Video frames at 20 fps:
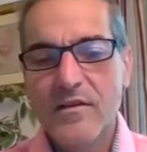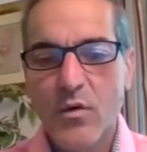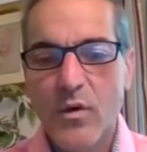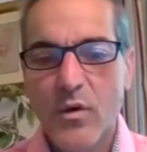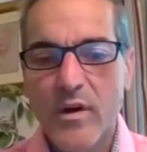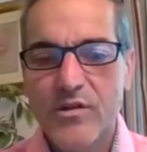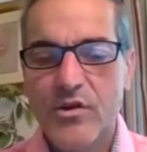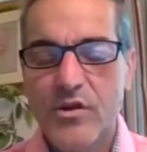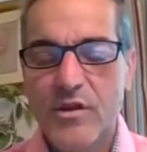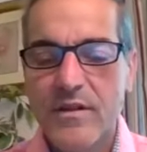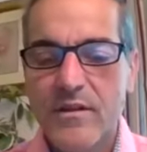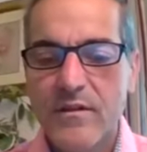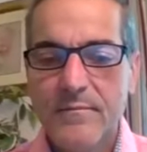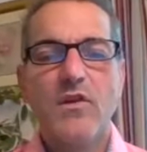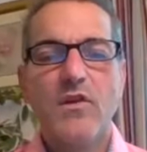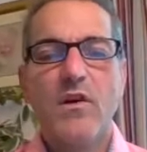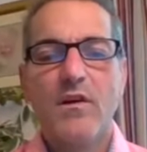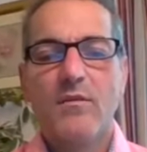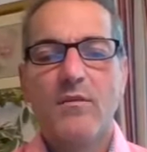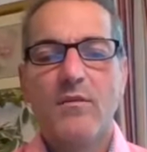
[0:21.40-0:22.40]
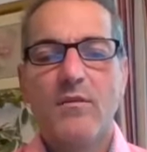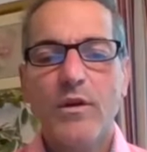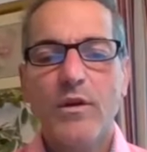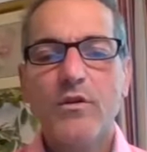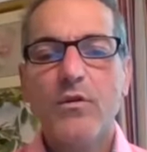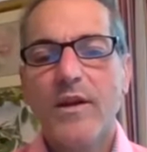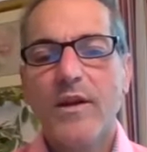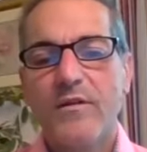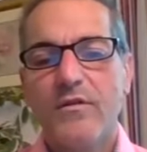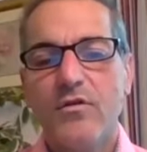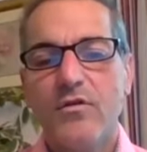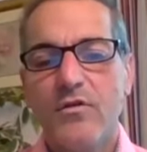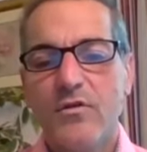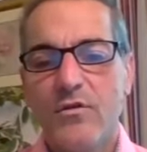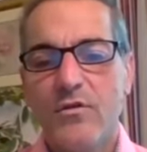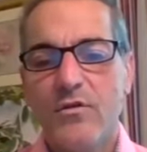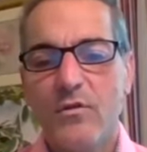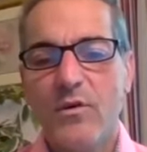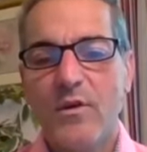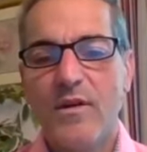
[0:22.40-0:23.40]
question, what do I
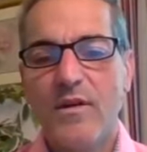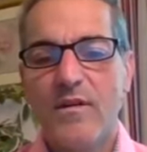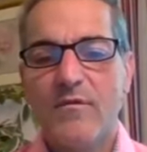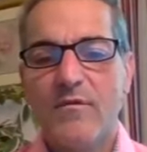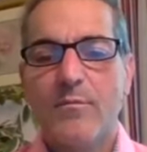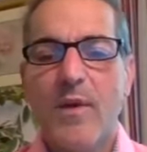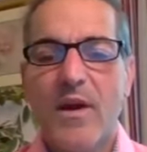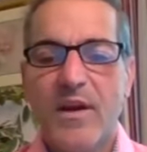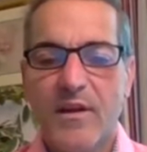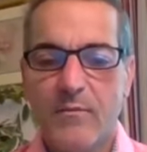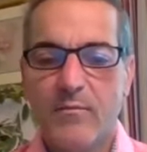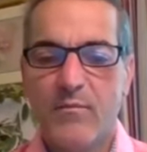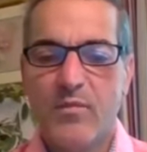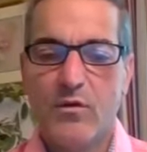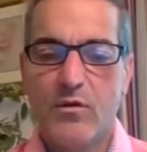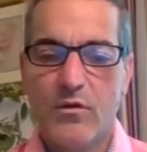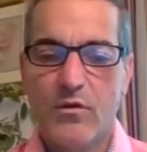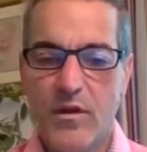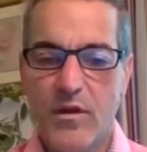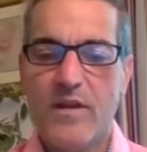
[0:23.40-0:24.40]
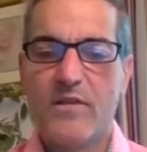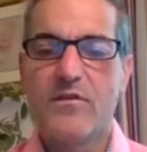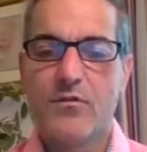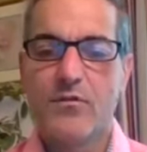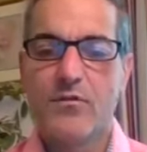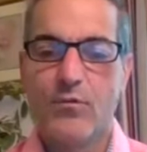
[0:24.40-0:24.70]
do if my computer gets